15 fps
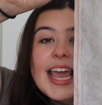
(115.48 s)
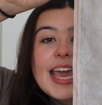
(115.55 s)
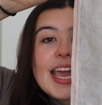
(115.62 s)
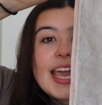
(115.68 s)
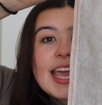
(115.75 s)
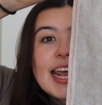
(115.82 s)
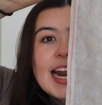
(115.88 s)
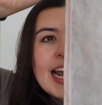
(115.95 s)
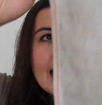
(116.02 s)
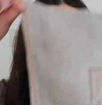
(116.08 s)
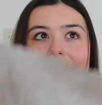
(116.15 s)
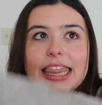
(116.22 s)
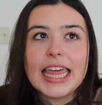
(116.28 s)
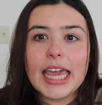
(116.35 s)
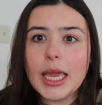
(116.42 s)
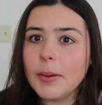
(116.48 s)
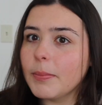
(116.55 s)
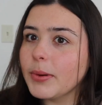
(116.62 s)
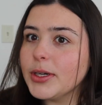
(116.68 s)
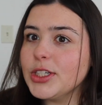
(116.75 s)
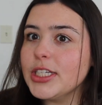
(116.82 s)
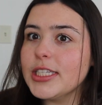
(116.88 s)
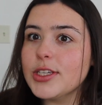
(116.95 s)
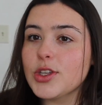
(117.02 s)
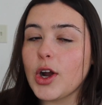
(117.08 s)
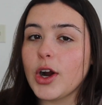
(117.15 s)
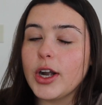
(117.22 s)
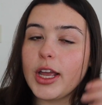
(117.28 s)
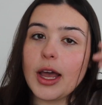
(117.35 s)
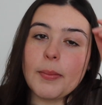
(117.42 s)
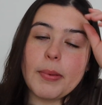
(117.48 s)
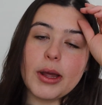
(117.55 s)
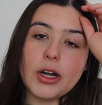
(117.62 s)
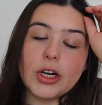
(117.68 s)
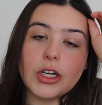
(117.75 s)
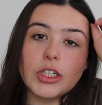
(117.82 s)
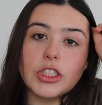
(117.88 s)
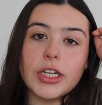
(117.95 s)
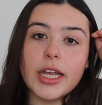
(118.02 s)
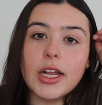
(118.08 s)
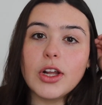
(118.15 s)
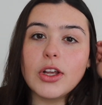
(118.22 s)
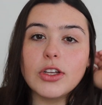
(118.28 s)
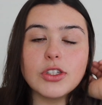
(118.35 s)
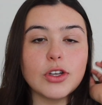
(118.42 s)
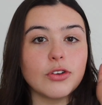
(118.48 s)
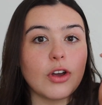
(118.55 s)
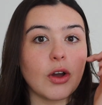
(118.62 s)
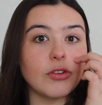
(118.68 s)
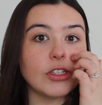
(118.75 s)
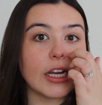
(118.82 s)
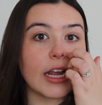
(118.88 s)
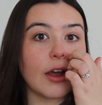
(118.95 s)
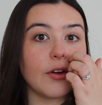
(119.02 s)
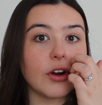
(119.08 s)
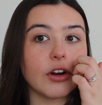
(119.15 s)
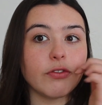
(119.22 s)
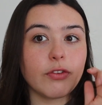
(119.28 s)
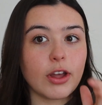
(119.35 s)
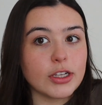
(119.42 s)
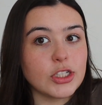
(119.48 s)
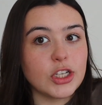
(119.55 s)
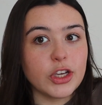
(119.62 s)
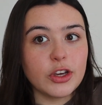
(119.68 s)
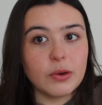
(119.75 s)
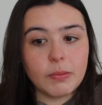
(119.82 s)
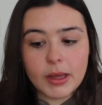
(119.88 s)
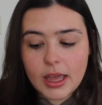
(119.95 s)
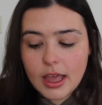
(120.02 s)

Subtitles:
And I think Bridget's is already up on her channel, so go check out her Flosstube